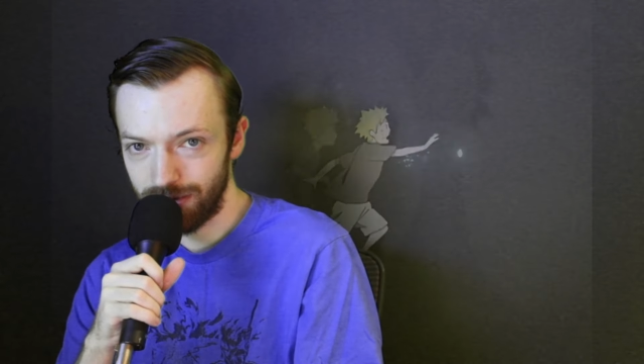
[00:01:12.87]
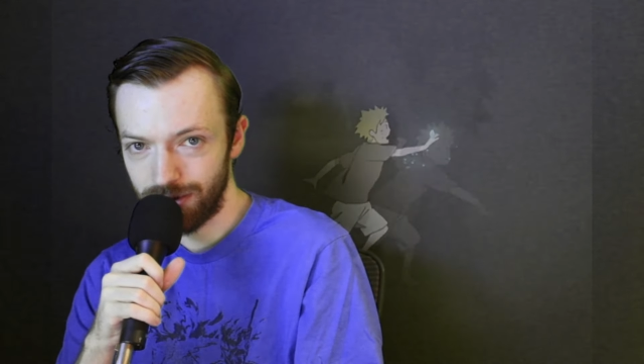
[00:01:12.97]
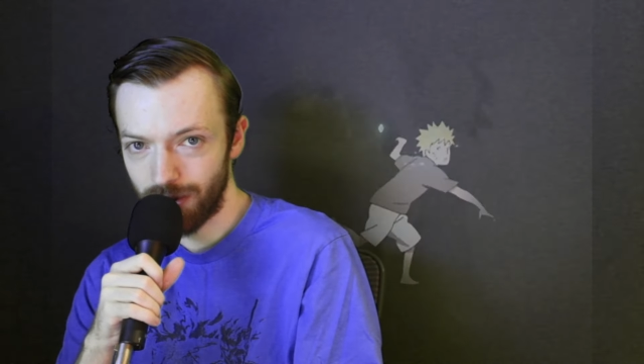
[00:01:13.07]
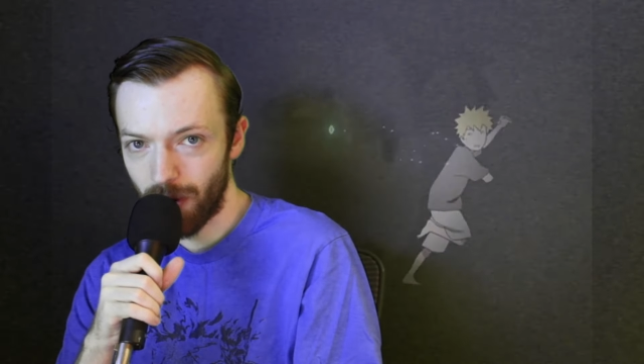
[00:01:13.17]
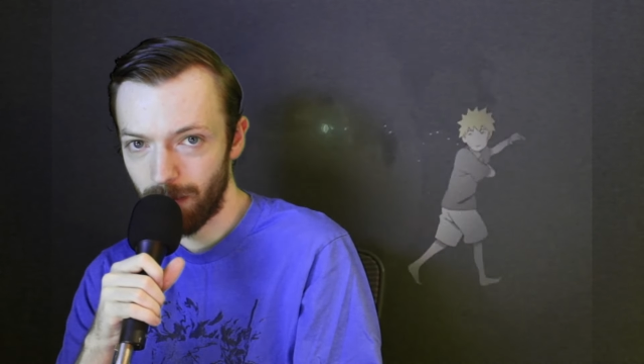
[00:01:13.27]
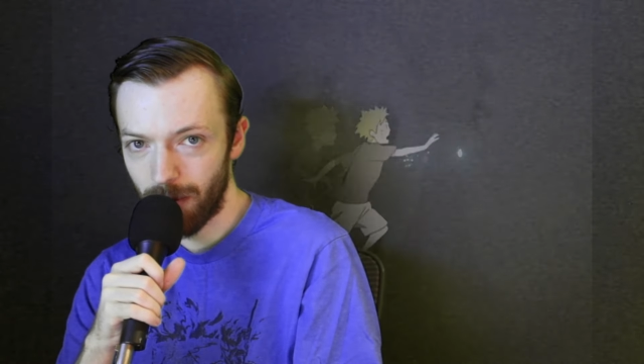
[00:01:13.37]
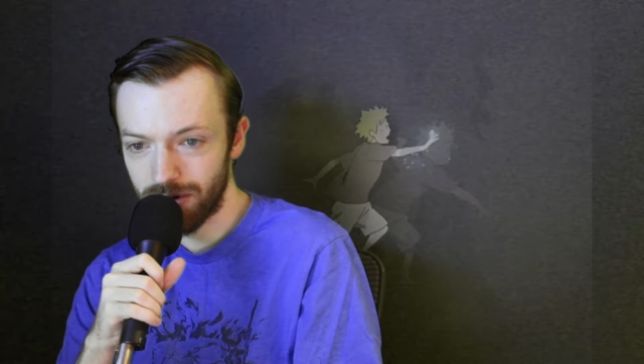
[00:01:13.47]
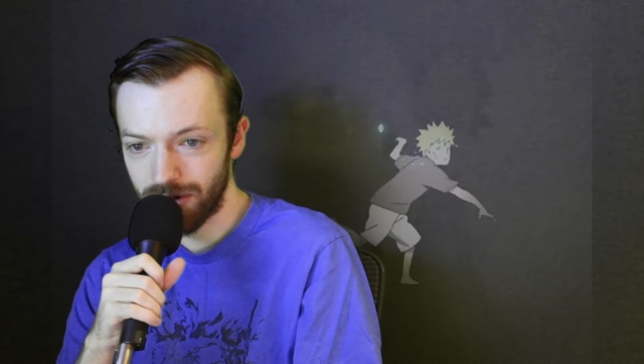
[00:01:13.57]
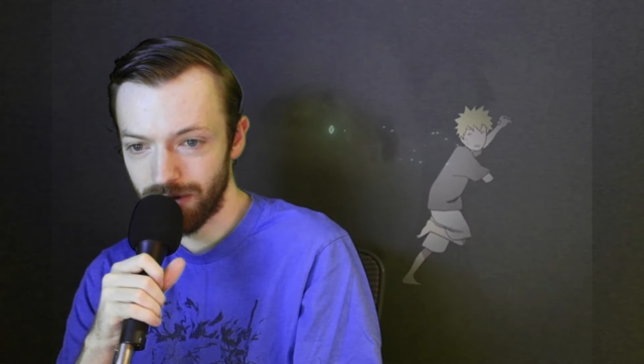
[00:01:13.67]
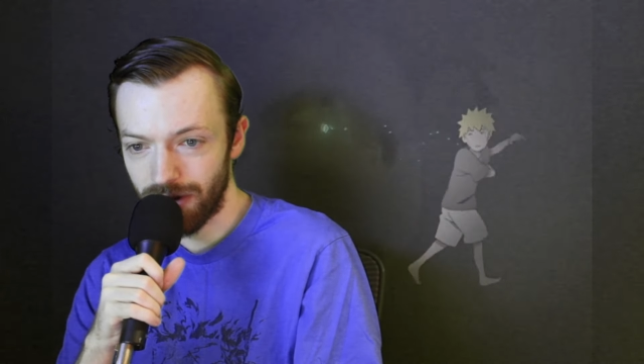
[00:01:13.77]
so
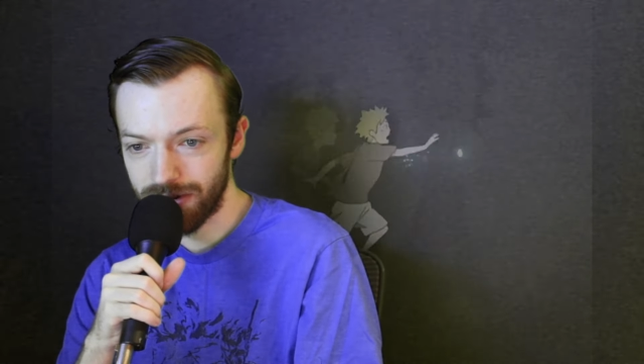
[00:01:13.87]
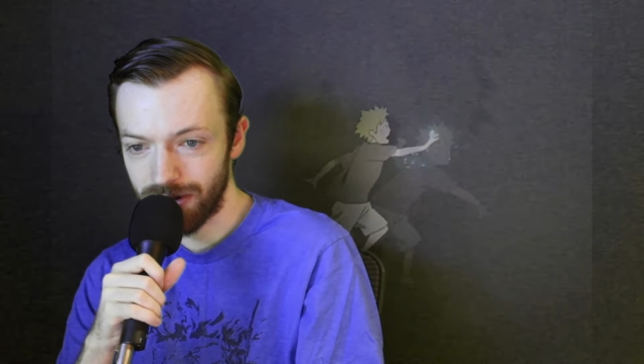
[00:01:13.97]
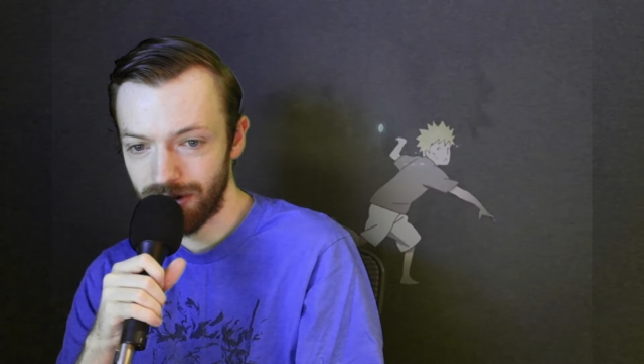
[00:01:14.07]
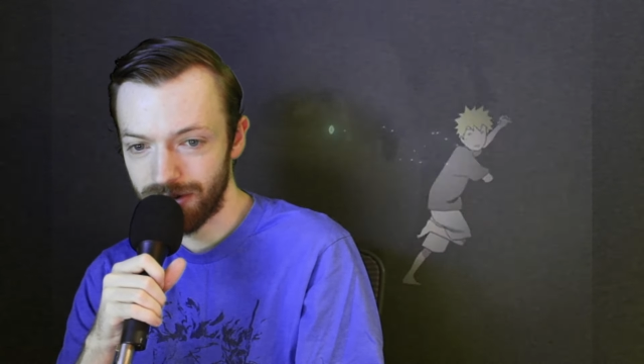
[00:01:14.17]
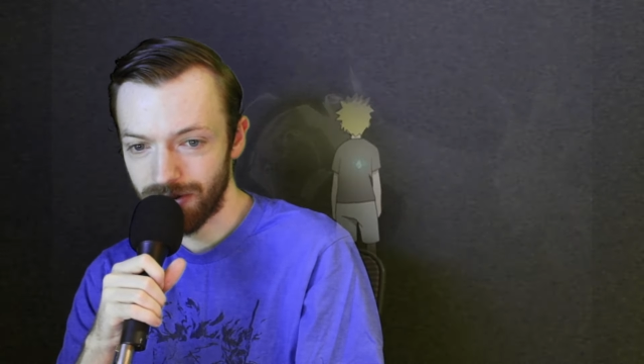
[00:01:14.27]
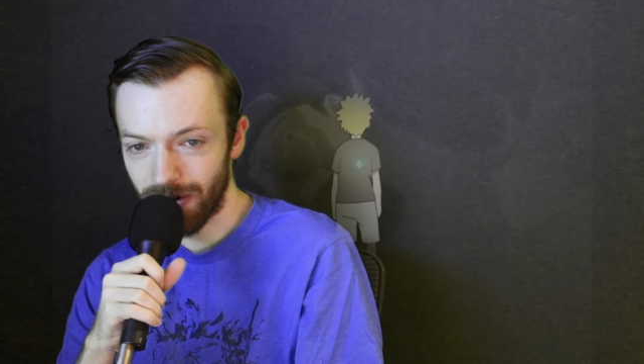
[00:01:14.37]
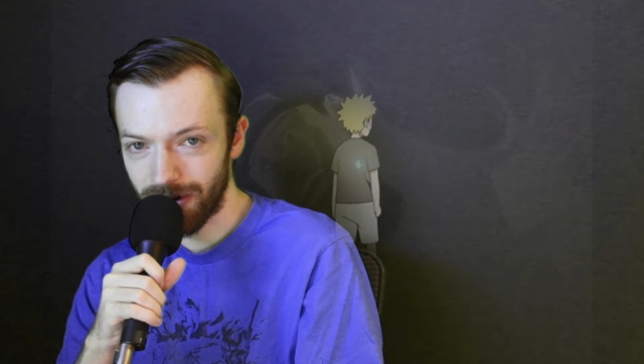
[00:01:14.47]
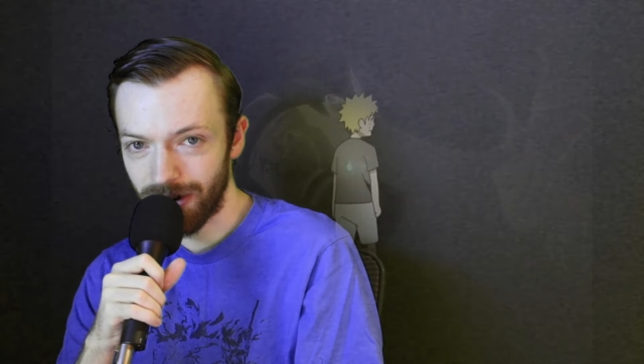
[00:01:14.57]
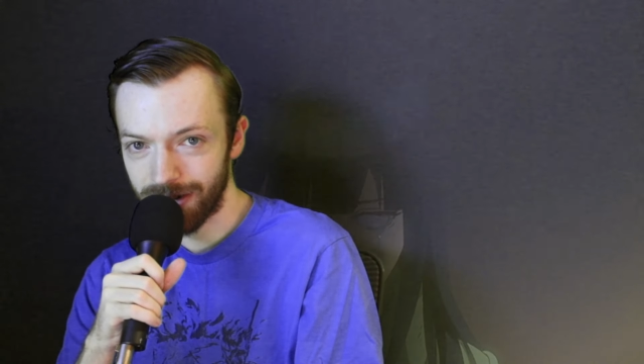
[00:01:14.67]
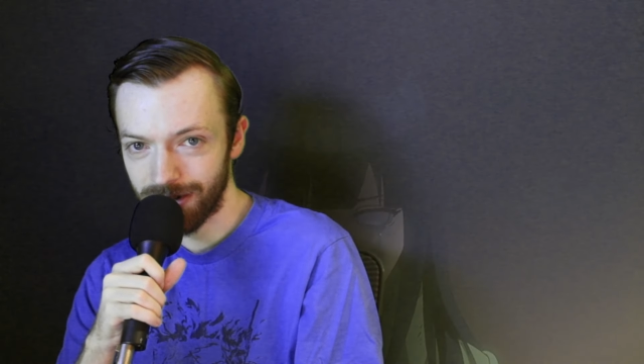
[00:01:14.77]
emotionally resonant, it's hard
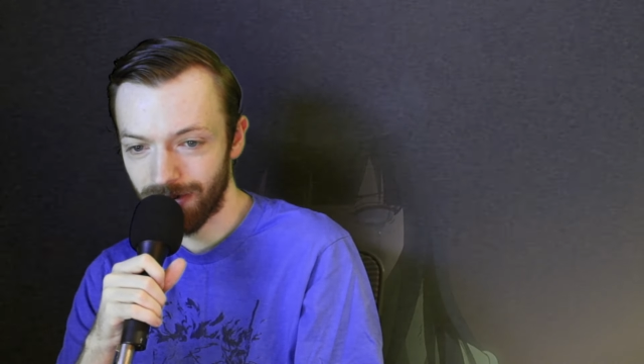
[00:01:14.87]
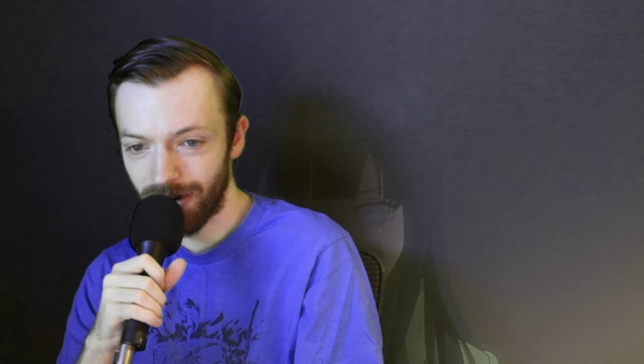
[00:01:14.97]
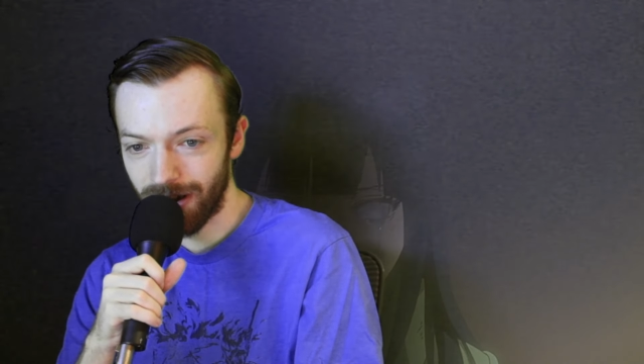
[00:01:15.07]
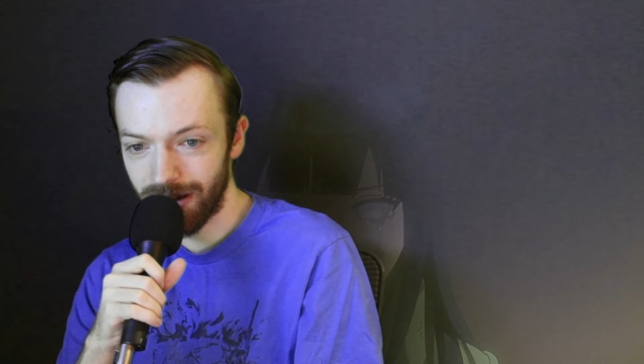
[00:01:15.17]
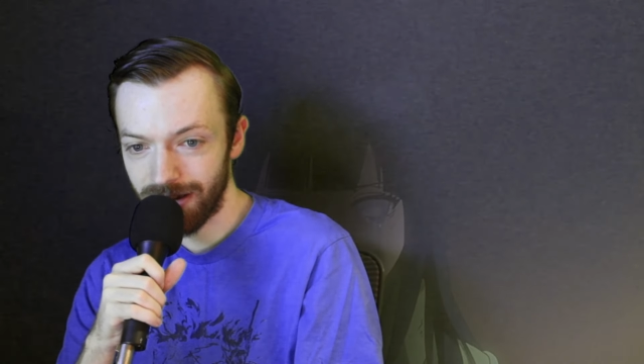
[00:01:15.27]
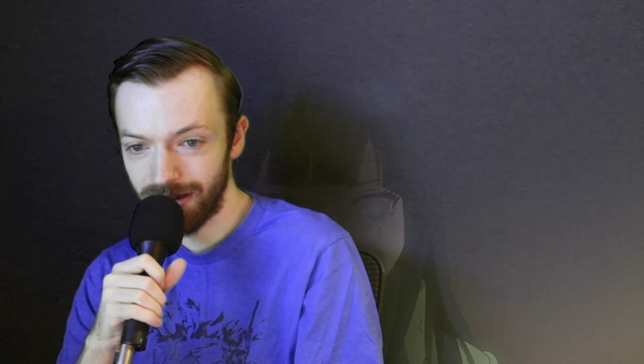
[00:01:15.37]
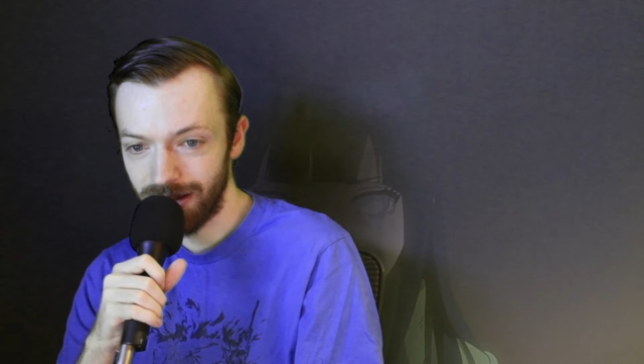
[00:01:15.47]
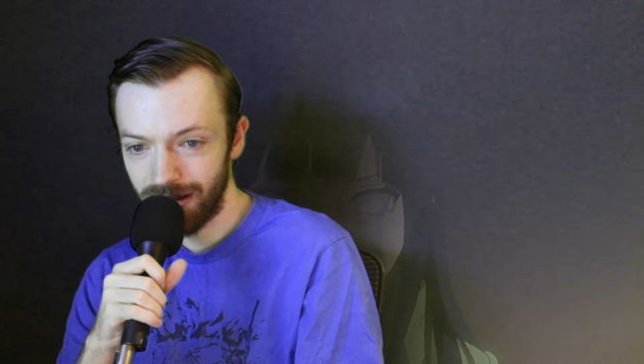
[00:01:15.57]
not to cry.